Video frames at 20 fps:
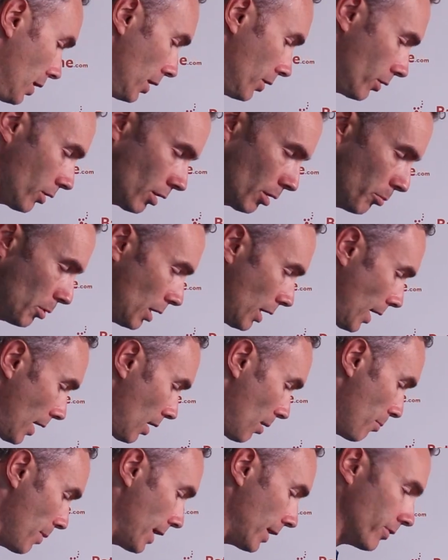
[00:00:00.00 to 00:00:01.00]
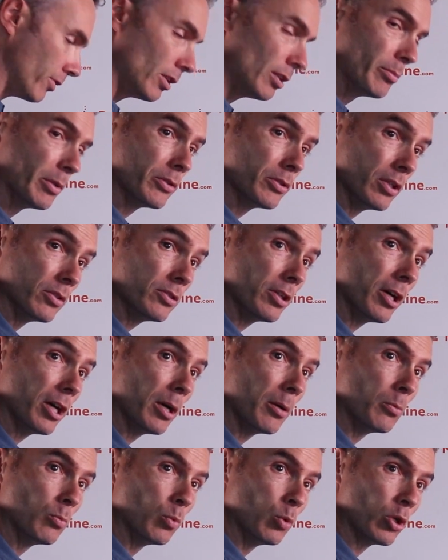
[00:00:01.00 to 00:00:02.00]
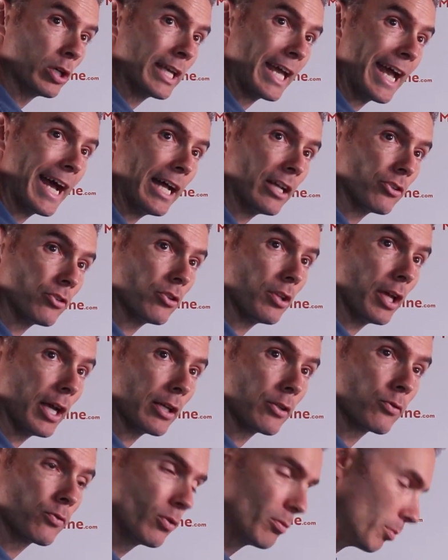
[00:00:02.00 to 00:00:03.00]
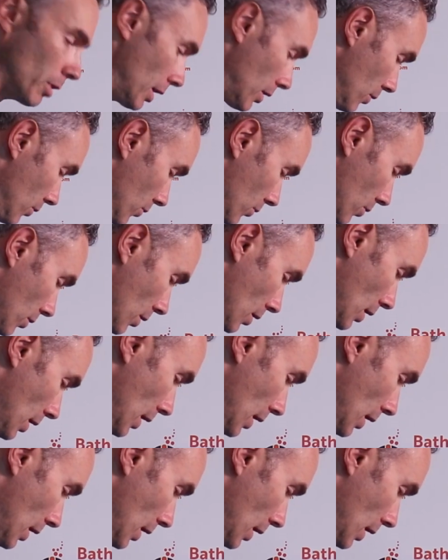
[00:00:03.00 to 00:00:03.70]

It's going to be kind of messy, but the tub will catch the extra mix.